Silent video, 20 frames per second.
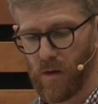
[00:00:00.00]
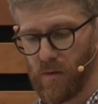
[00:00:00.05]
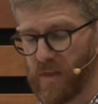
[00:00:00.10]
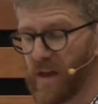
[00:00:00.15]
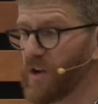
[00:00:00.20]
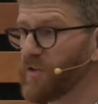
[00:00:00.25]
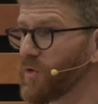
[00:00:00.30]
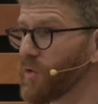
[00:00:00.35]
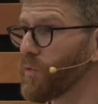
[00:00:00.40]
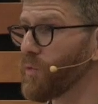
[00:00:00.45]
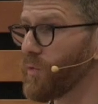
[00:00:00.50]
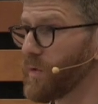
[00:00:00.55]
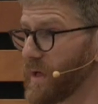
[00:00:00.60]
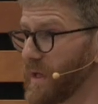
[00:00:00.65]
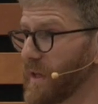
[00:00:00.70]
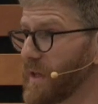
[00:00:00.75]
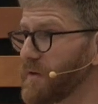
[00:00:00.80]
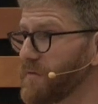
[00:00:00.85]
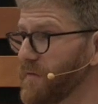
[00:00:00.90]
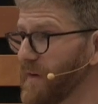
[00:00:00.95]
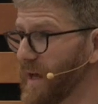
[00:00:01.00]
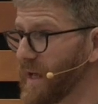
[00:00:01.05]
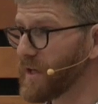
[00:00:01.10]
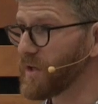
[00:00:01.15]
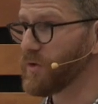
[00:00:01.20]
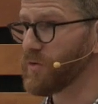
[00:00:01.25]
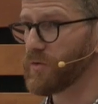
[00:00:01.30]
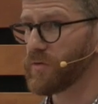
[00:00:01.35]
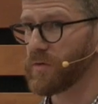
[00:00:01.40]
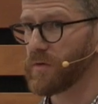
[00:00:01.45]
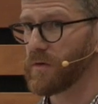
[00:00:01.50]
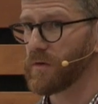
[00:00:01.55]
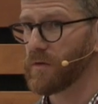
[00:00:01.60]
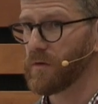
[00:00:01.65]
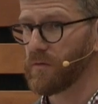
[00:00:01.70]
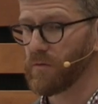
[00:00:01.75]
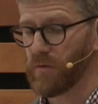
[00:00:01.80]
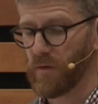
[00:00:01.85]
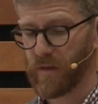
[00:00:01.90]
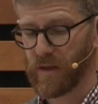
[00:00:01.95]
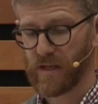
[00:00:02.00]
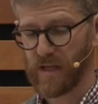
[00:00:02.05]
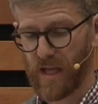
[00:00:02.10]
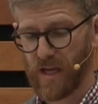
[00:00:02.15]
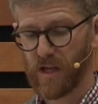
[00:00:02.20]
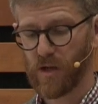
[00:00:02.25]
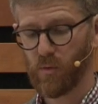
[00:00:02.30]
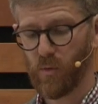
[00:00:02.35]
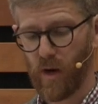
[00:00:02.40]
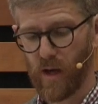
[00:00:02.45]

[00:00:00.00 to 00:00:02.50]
That is a real advantage for the Canadian